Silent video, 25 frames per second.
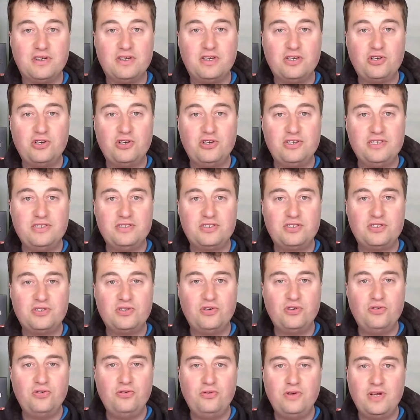good
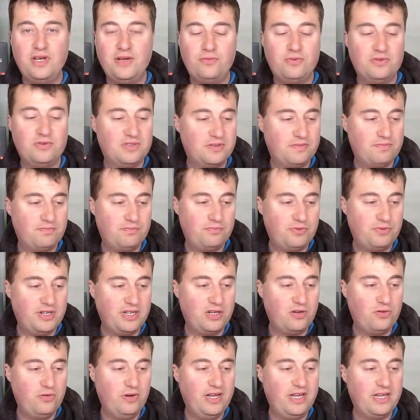install. It was pretty
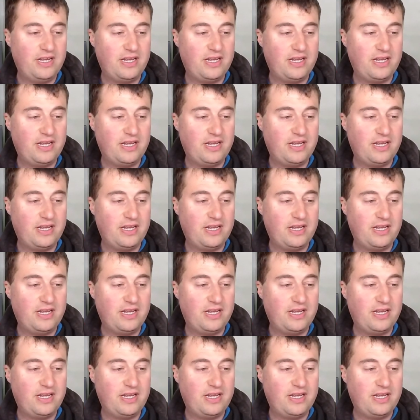quick.